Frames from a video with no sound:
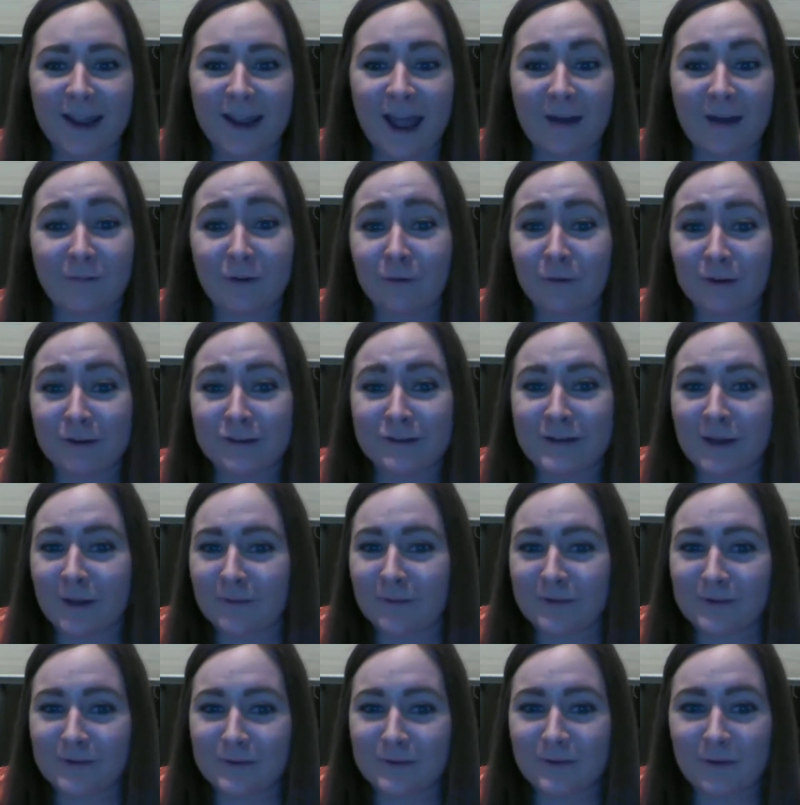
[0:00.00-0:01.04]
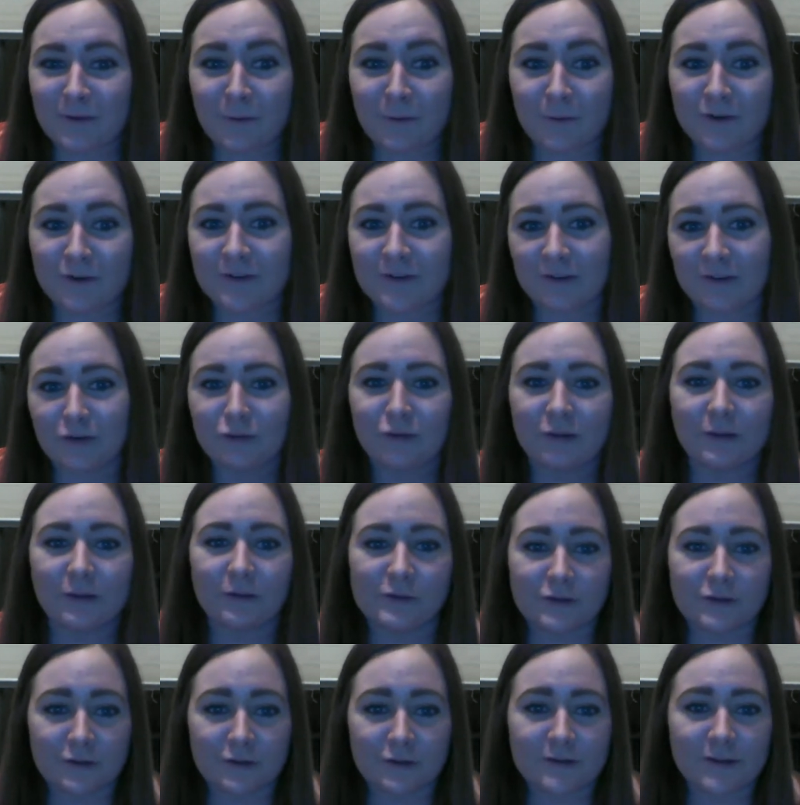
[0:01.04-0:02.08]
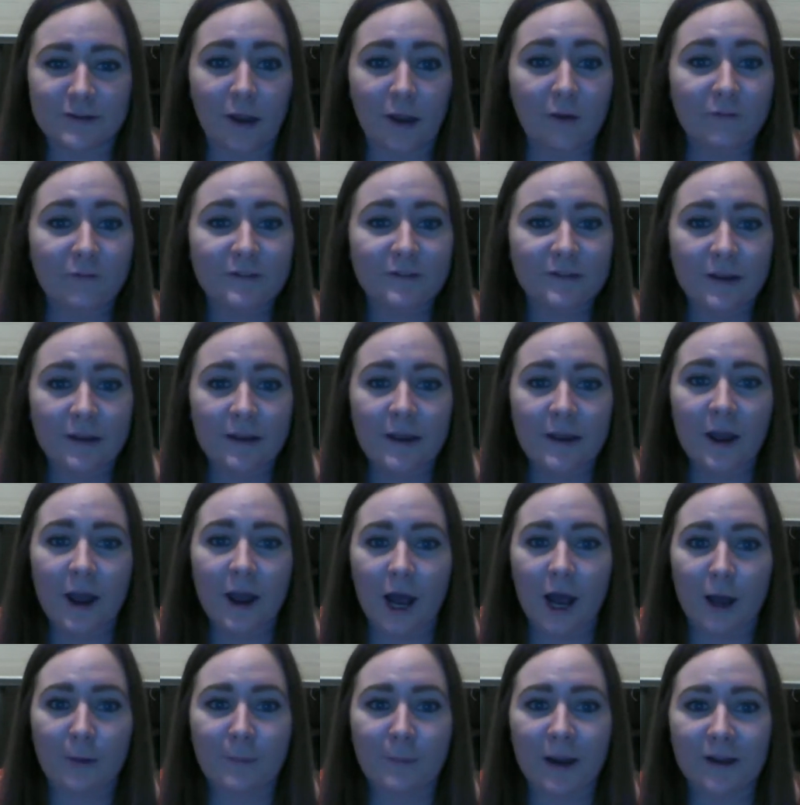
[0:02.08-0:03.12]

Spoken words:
if they haven't reached out to you too, and just introduce yourselves.